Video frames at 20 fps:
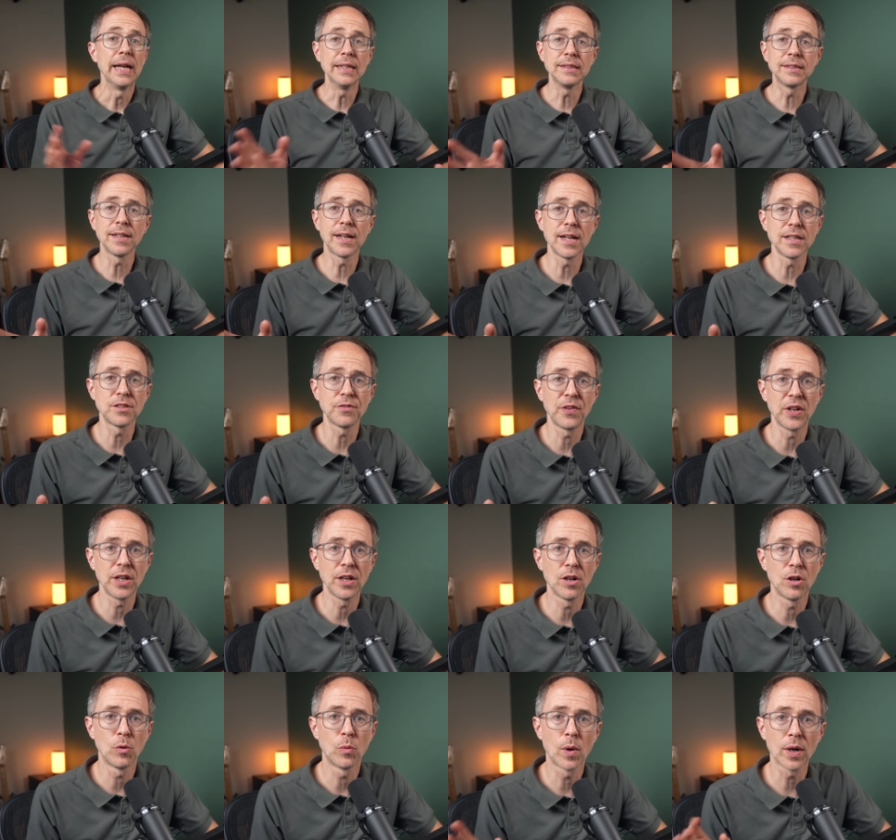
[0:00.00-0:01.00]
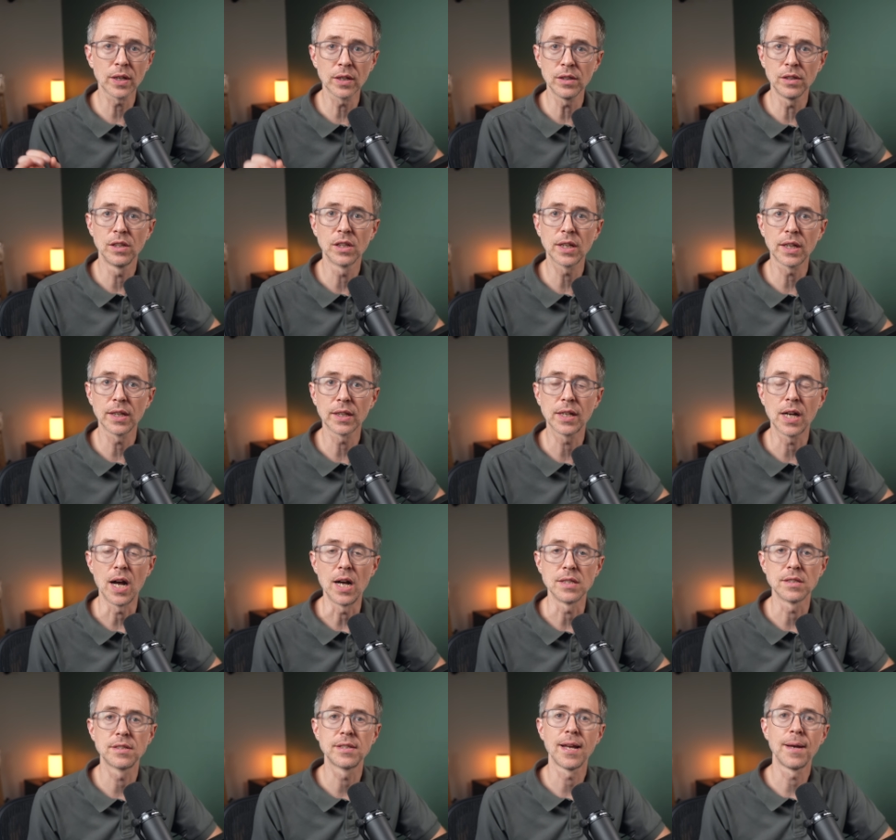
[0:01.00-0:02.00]
In today's video, we're going to look at a
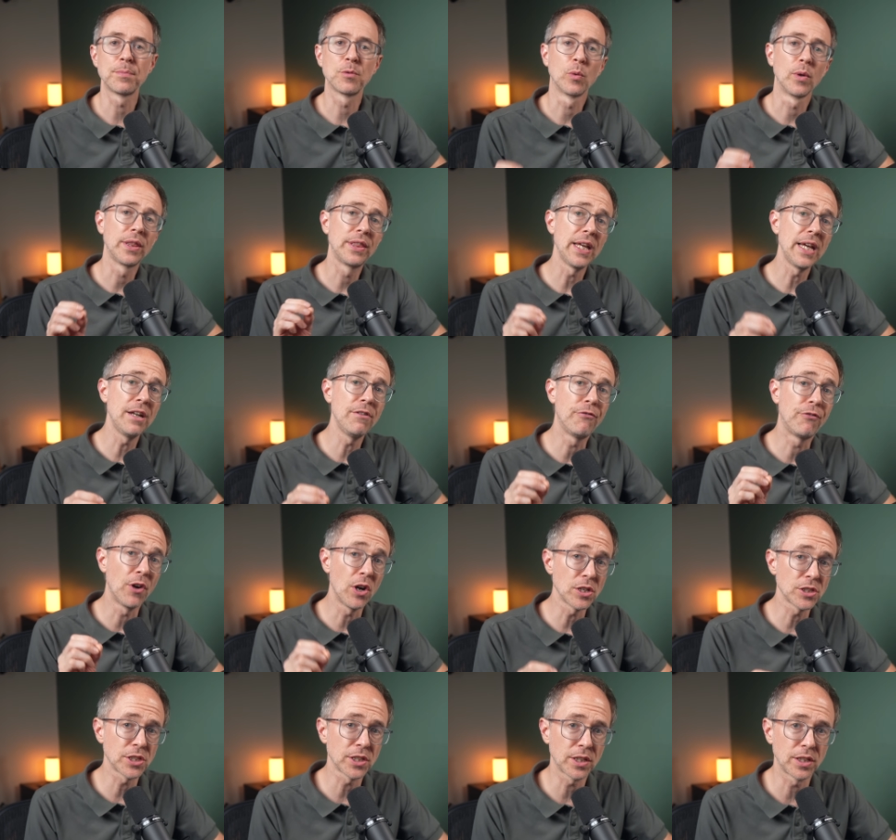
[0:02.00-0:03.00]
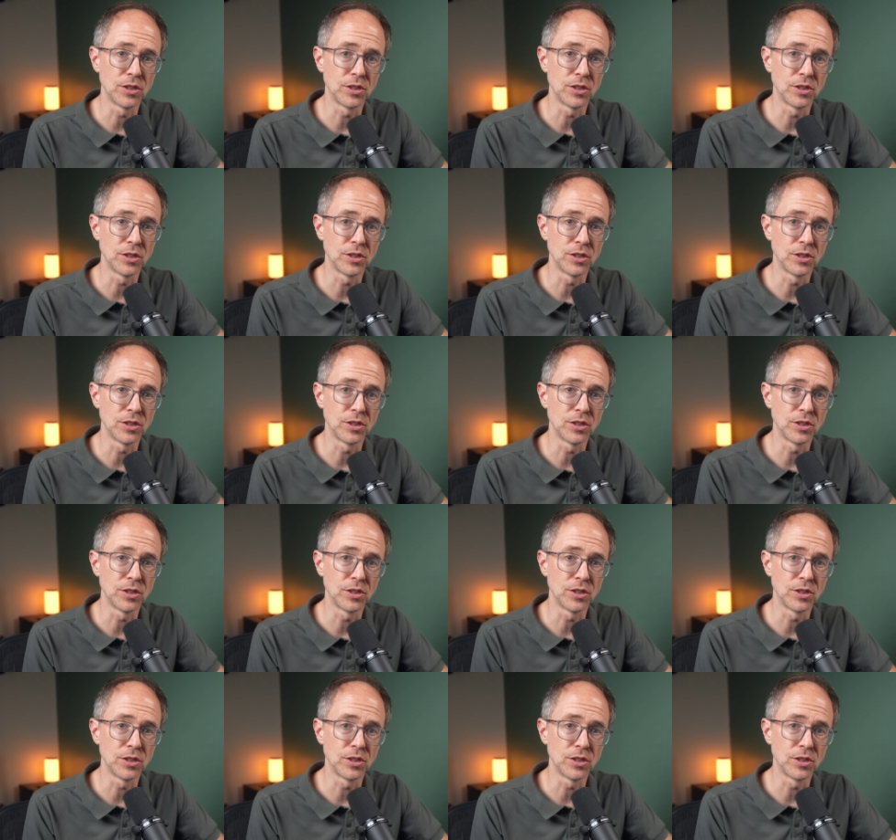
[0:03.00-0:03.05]
concept within version